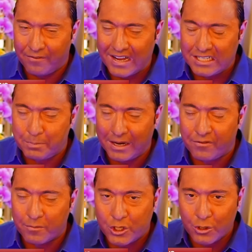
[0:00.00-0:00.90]
We have Fed
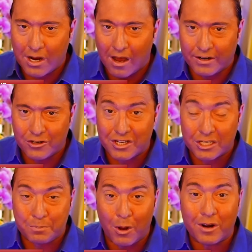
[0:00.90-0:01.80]
speak from two governors
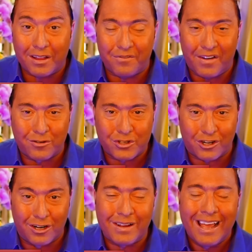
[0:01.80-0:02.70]
that spoke in the Federal
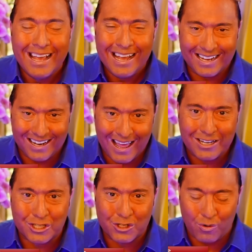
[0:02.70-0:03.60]
Reserve in
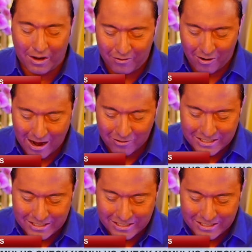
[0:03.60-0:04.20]
less than 24